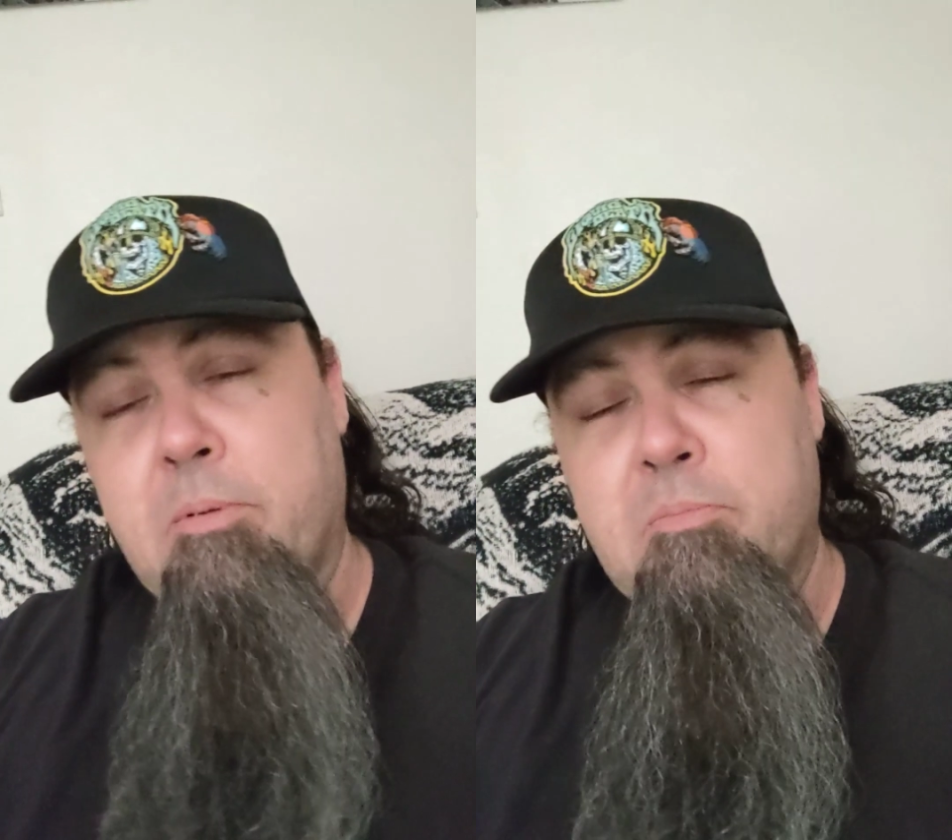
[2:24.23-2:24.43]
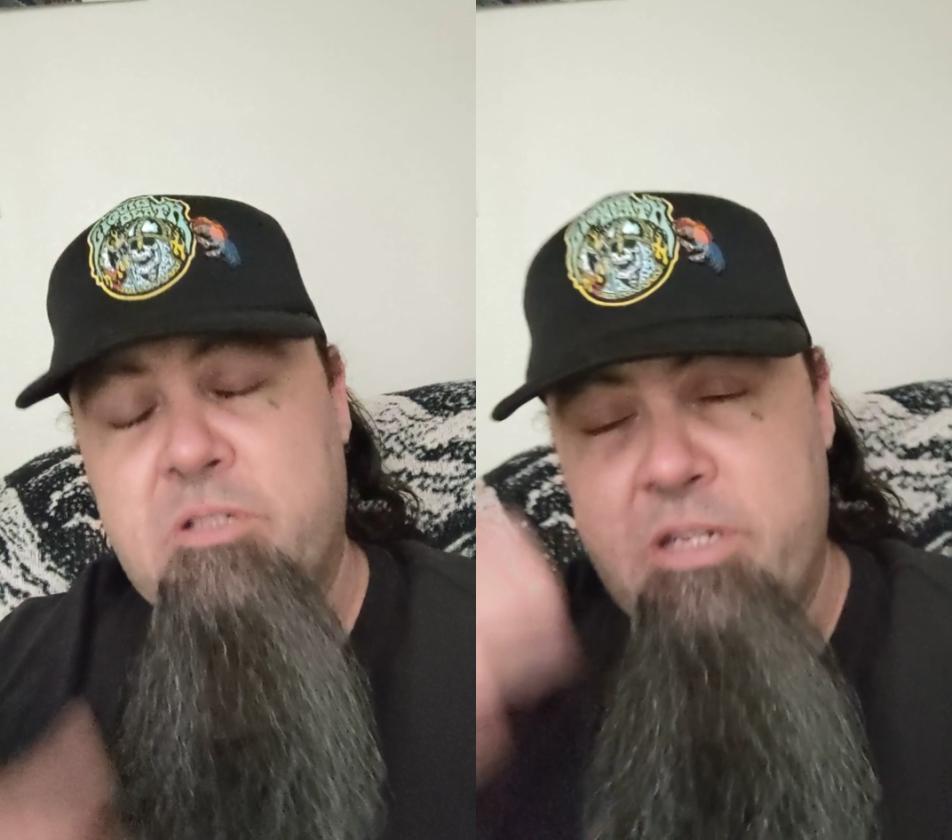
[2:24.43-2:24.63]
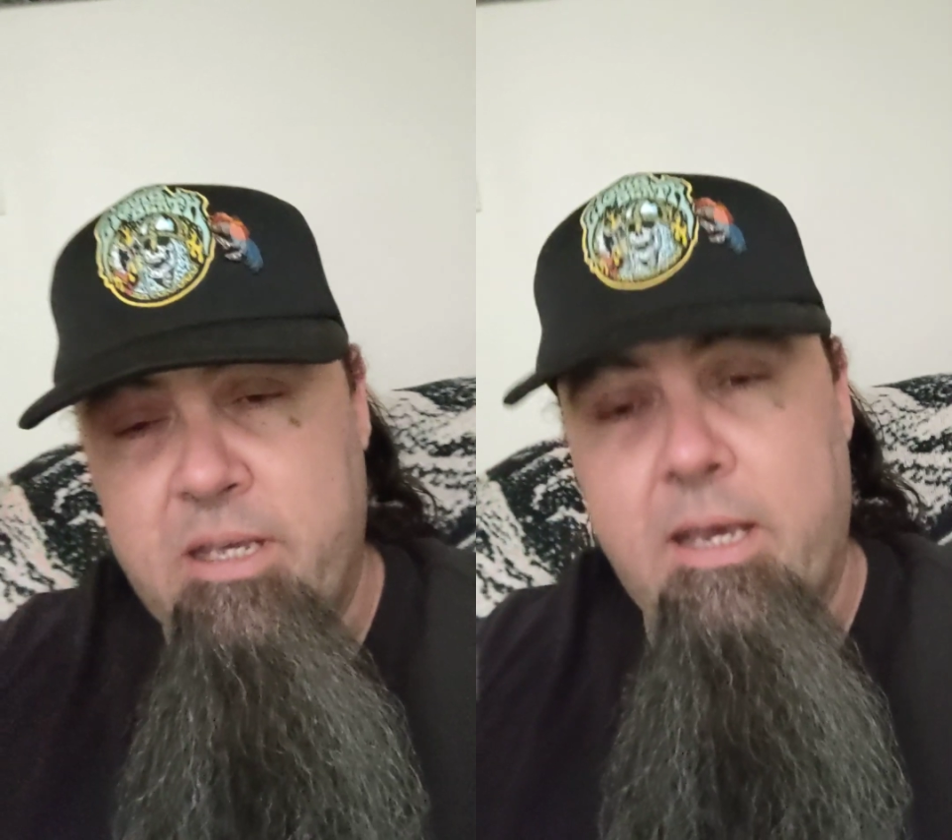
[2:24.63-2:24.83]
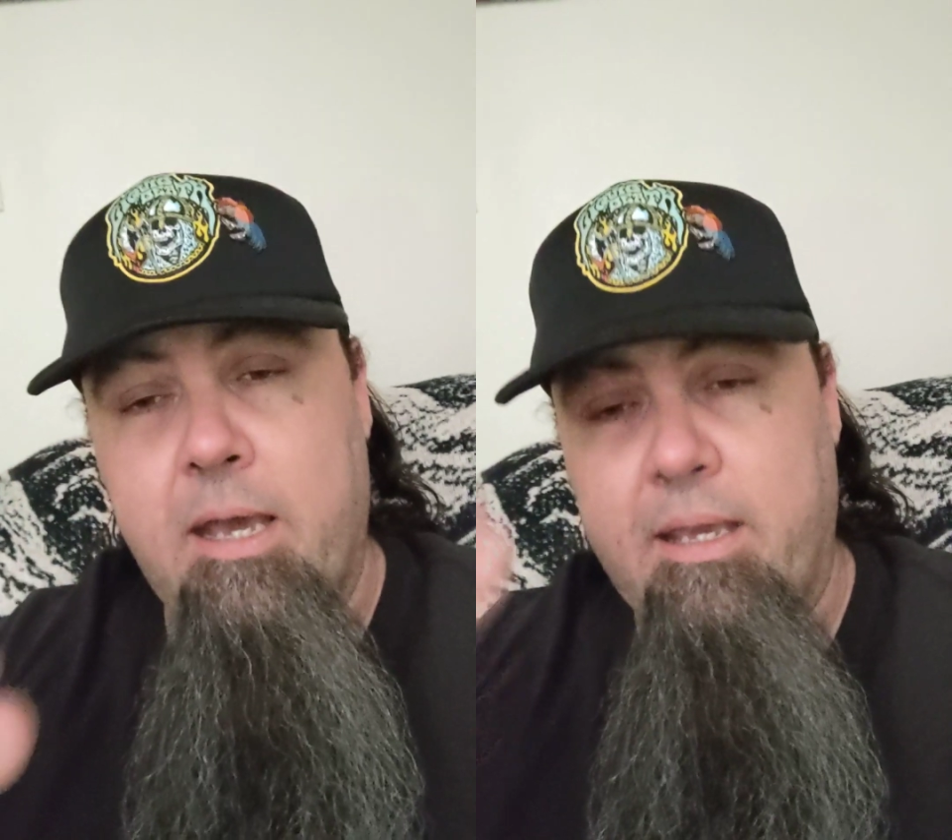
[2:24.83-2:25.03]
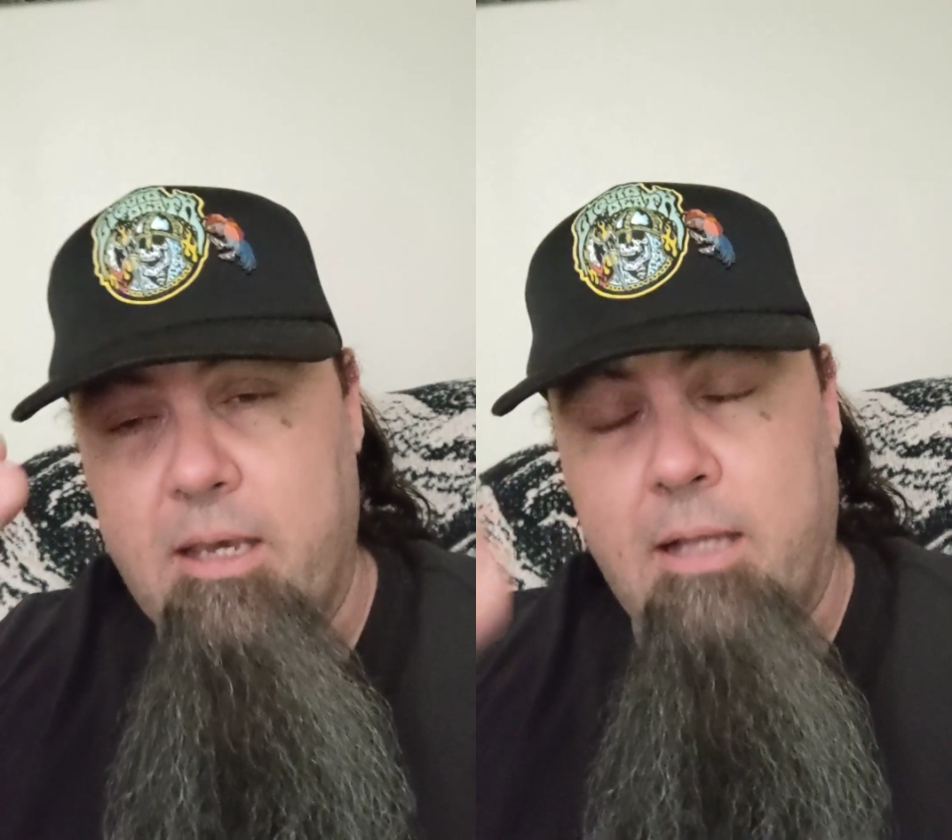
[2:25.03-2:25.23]
but seek
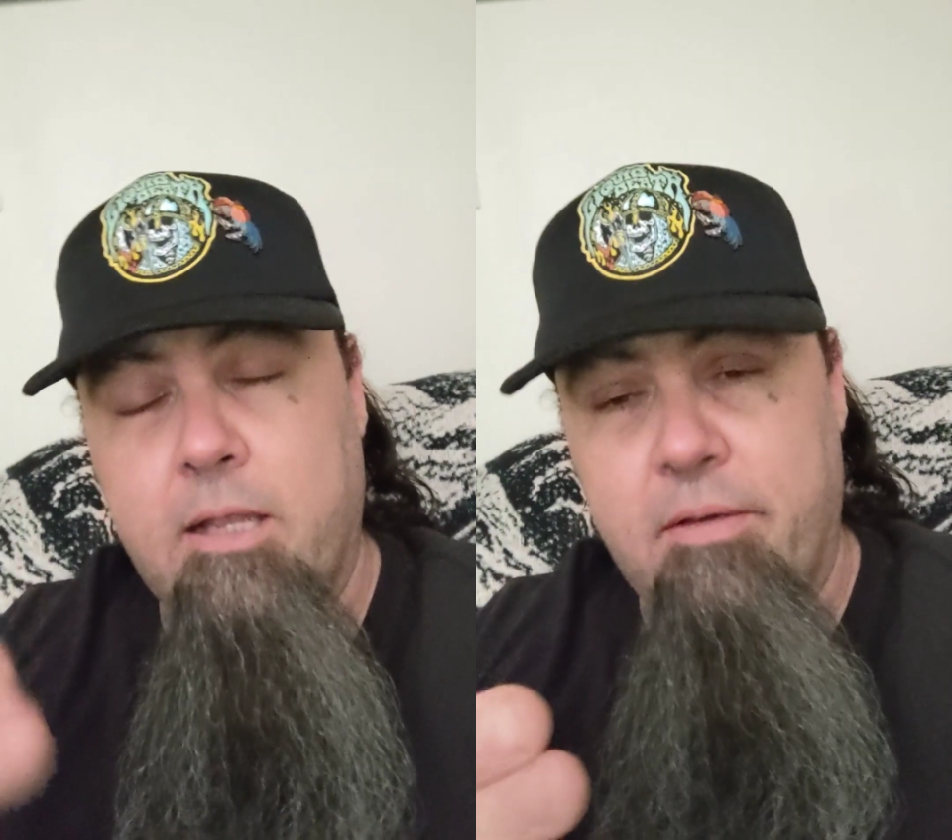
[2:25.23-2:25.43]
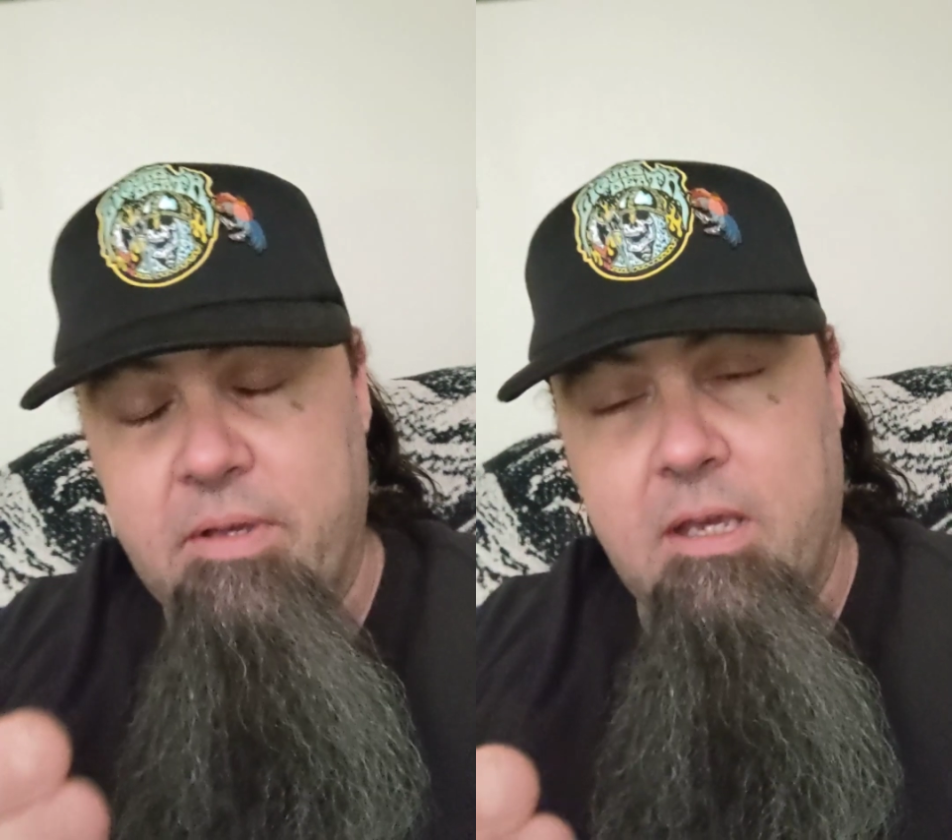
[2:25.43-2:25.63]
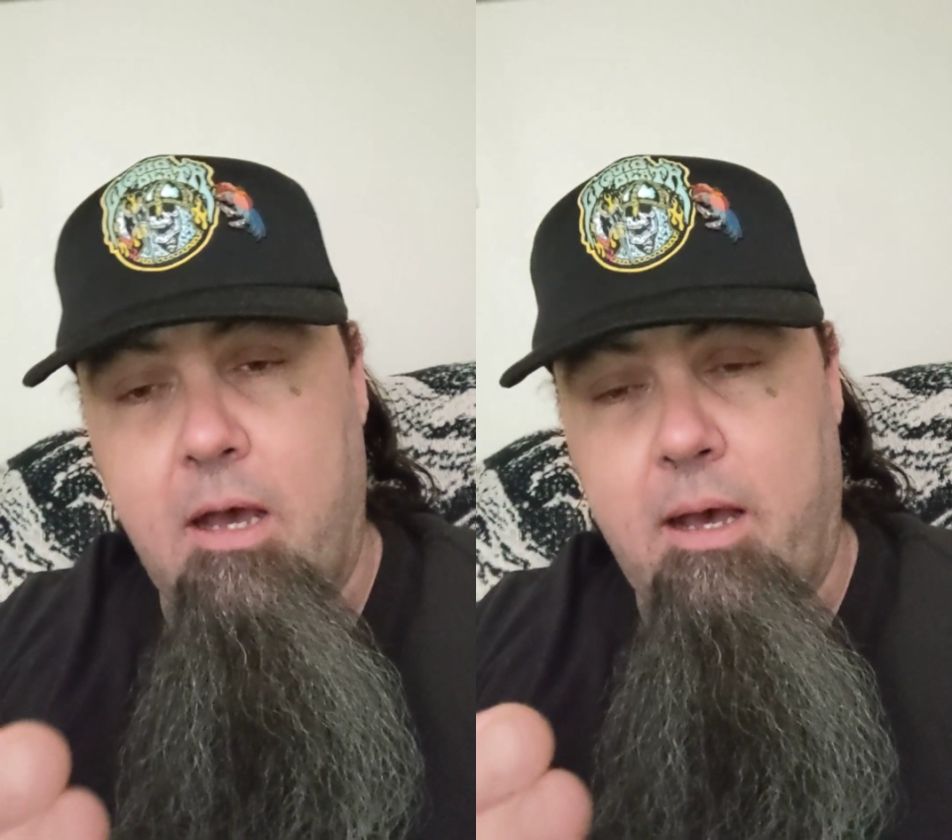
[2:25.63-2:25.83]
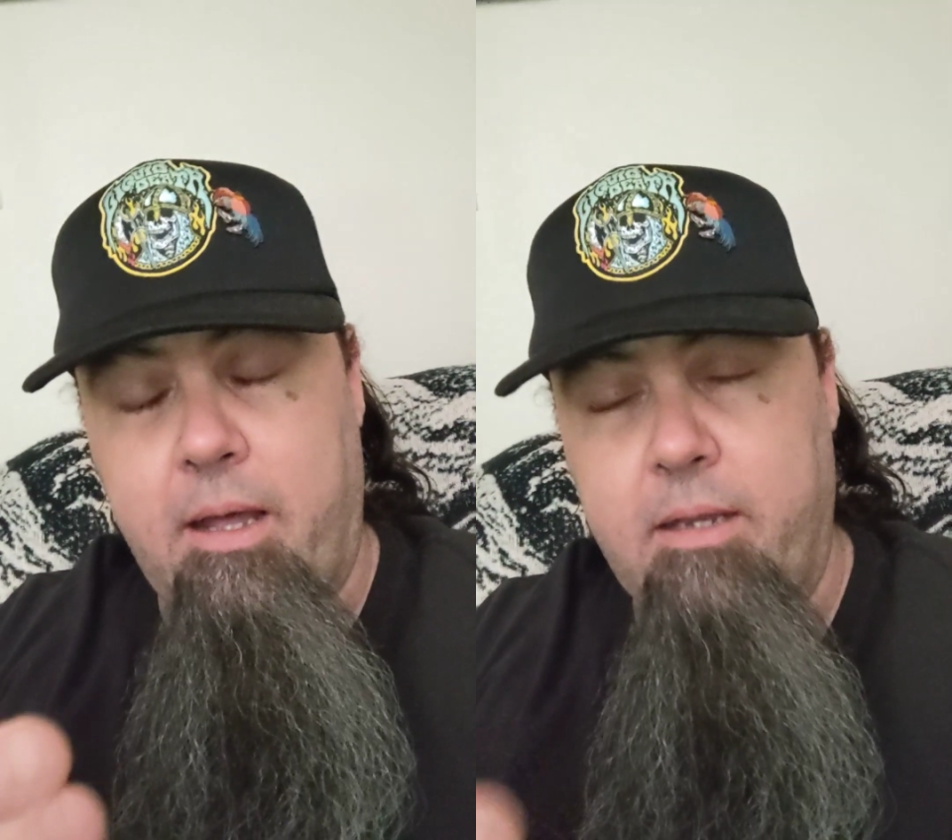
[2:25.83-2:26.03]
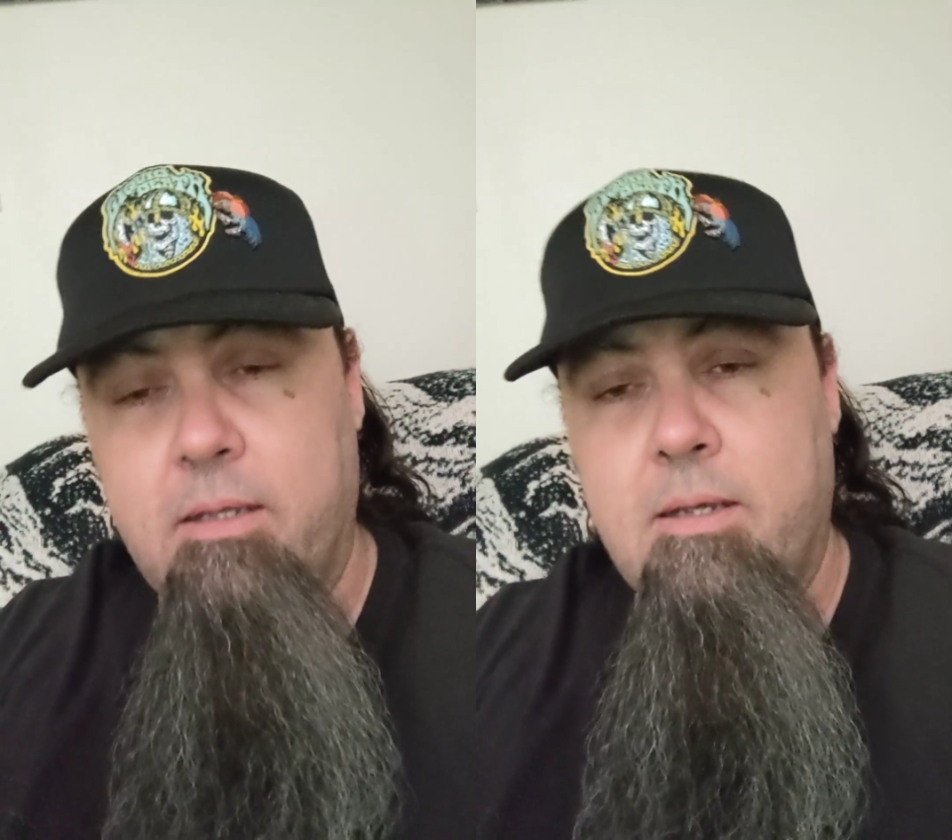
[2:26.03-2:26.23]
a loving God.